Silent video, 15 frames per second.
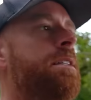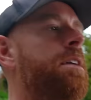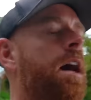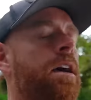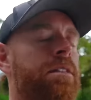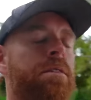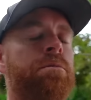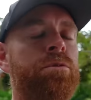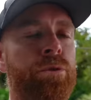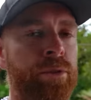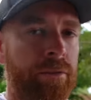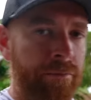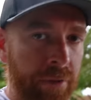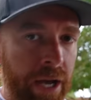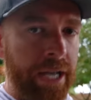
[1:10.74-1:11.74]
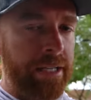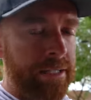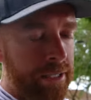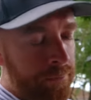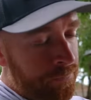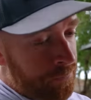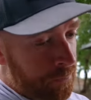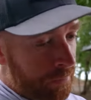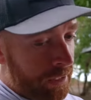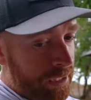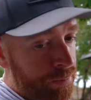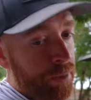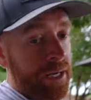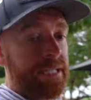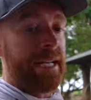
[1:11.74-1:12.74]
talk them through the fight.
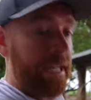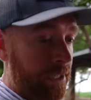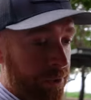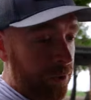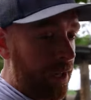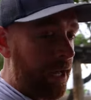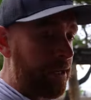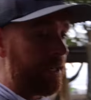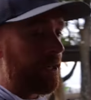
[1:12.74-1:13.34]
It's pretty technical out